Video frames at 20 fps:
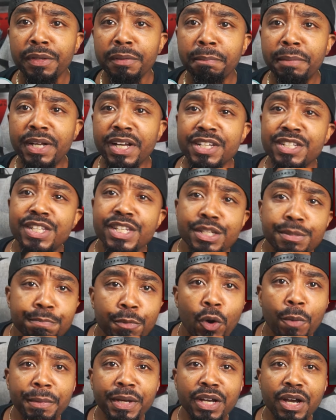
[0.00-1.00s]
Because this
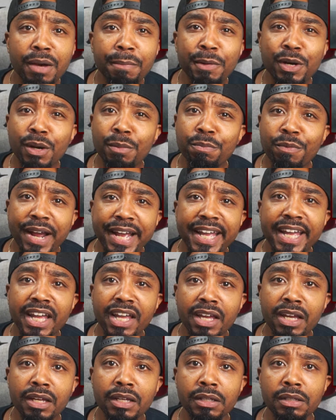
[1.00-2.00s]
moment coming up right
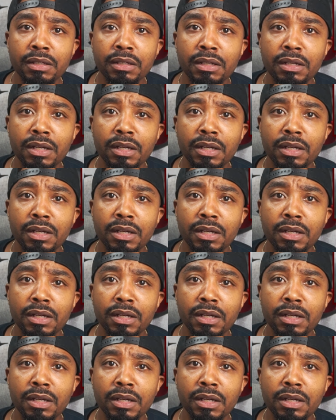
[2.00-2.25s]
here,